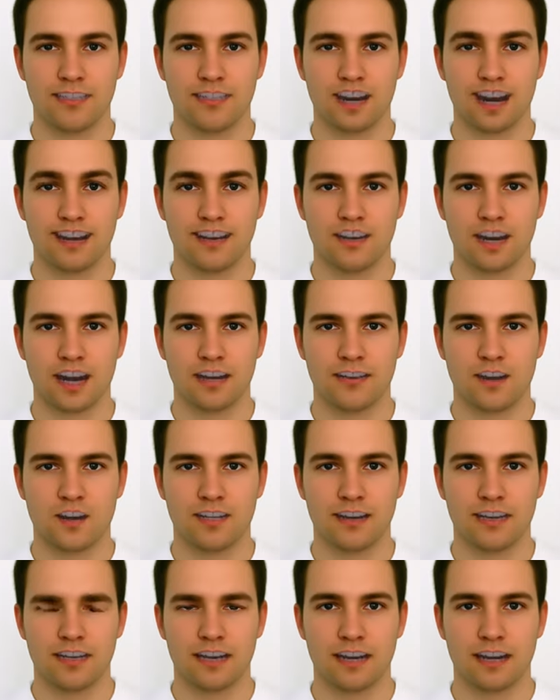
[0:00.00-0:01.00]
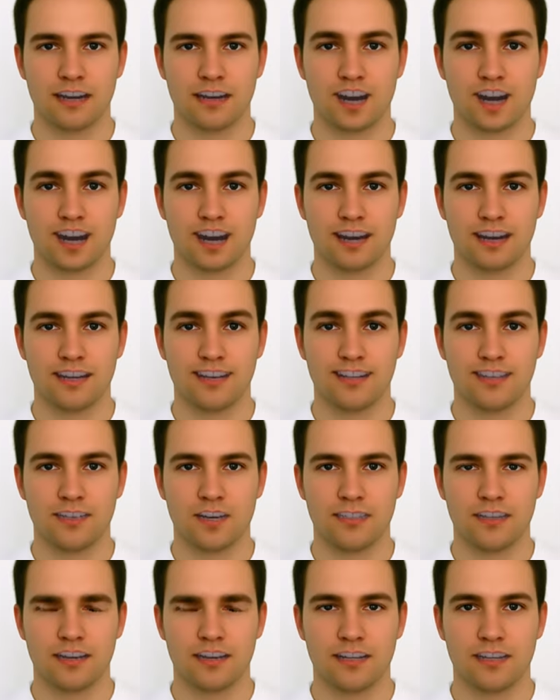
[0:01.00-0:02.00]
by competent authority to
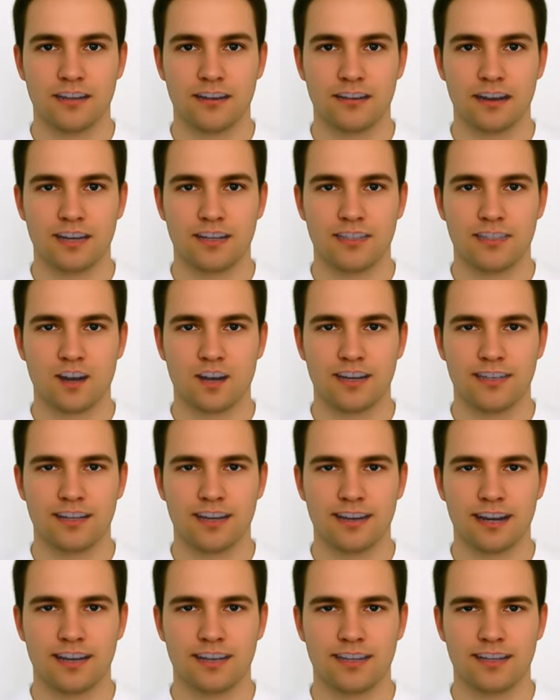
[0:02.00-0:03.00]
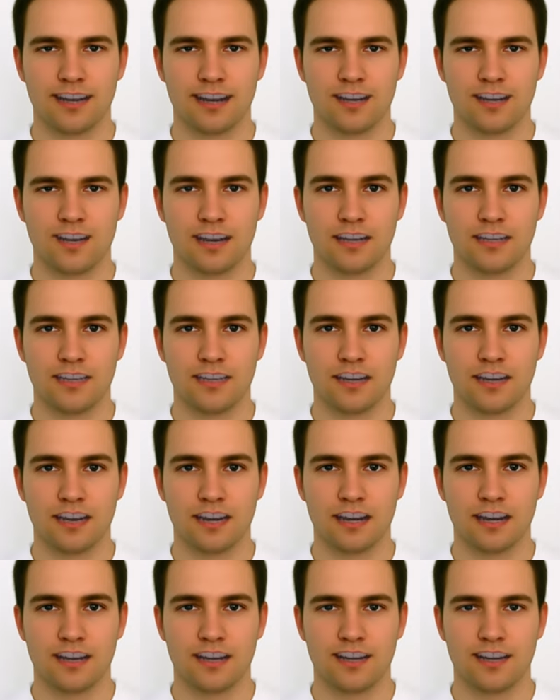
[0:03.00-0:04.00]
do an act which without permission,
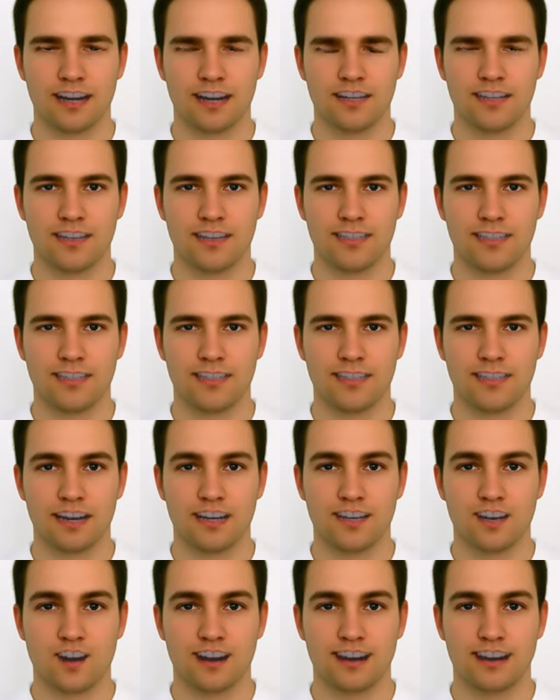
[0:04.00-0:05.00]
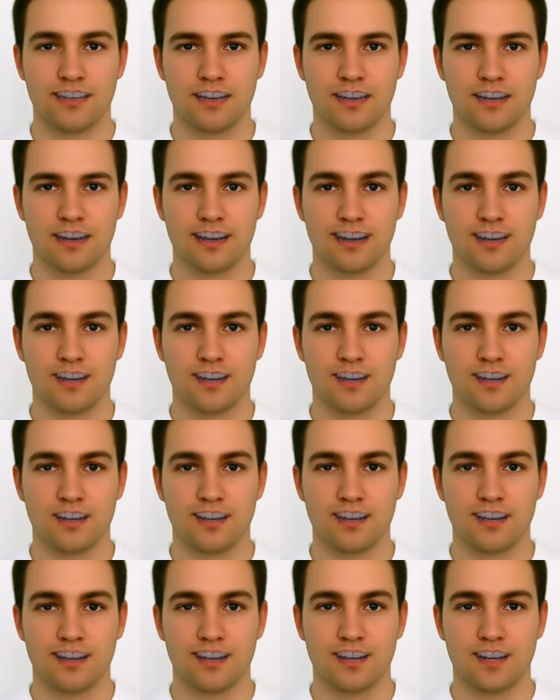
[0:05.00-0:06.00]
would be illegal, a trespass,
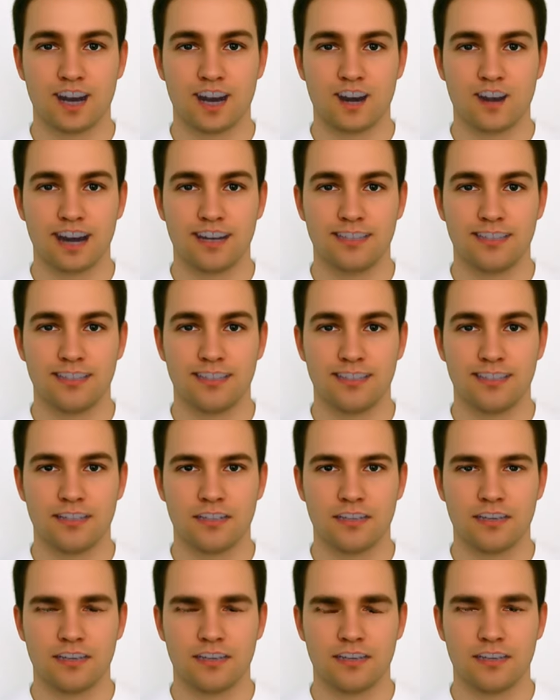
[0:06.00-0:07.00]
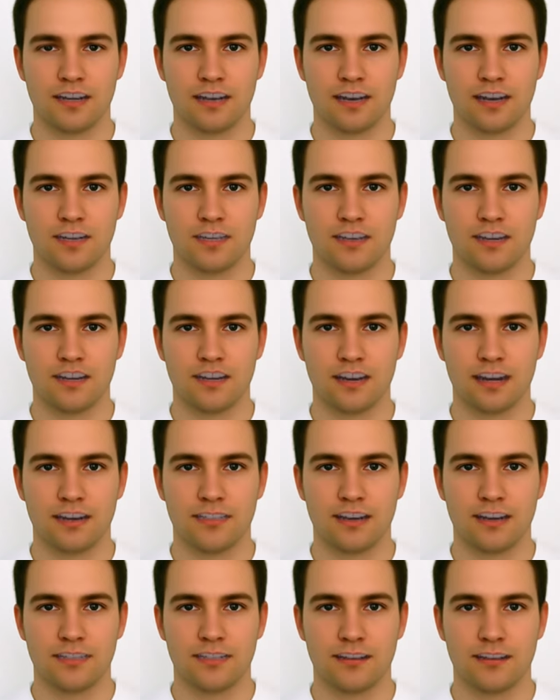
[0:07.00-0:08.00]
or a tort. People
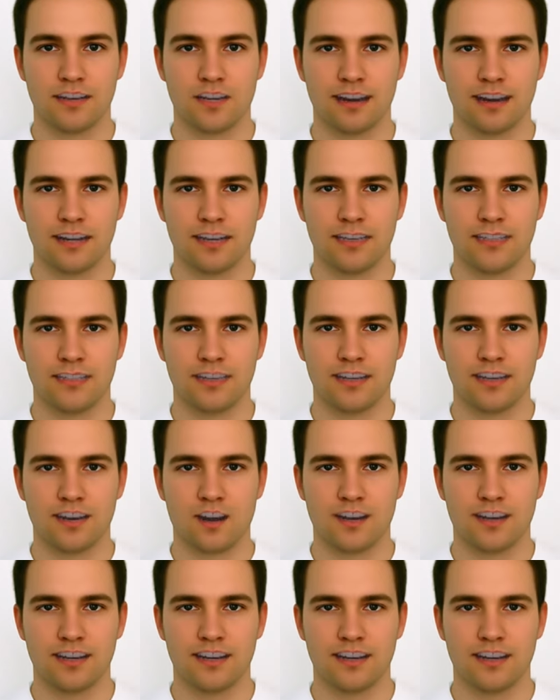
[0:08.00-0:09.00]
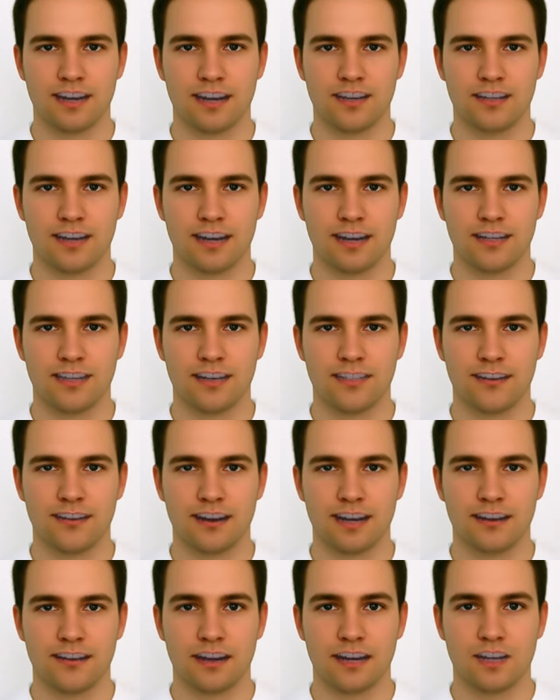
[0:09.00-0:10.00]
versus Henderson, 218
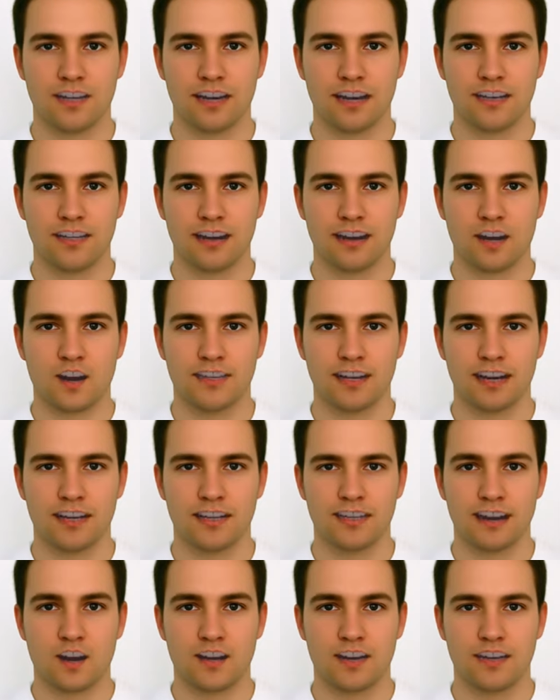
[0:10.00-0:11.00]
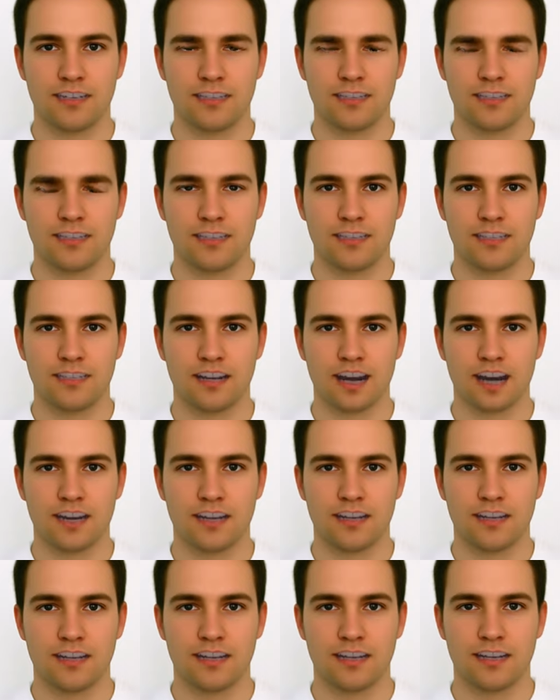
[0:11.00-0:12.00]
and W2D2,
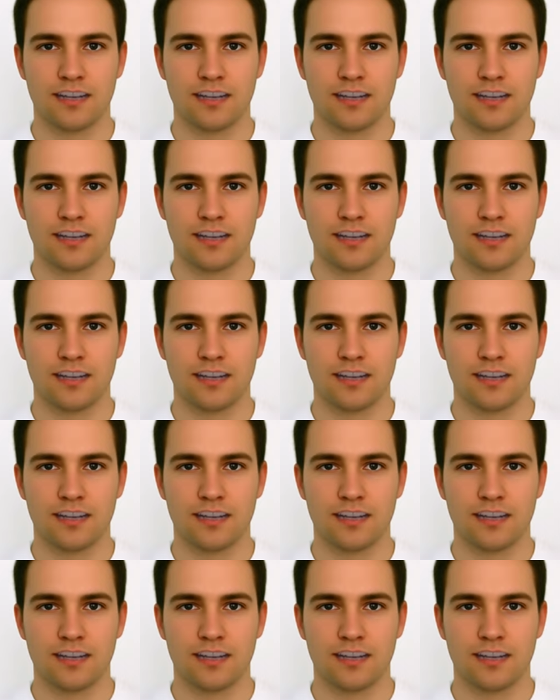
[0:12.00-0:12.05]
4.